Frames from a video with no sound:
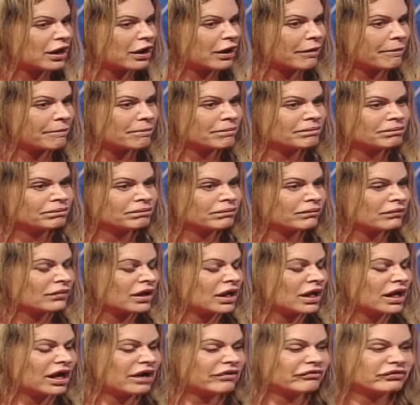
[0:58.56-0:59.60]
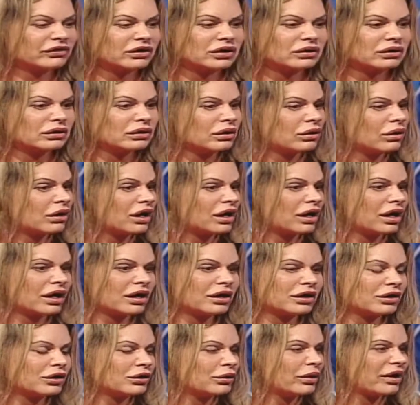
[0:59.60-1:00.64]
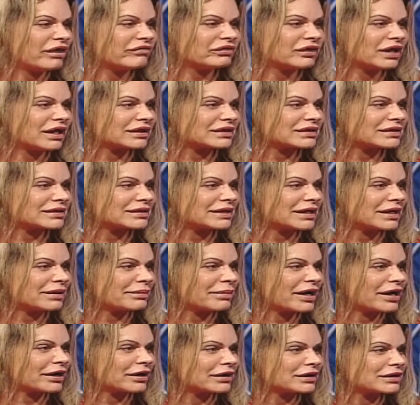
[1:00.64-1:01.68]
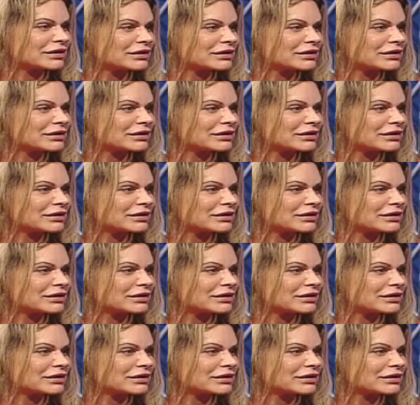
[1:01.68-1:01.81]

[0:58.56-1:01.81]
I figured you have a lot to say about it.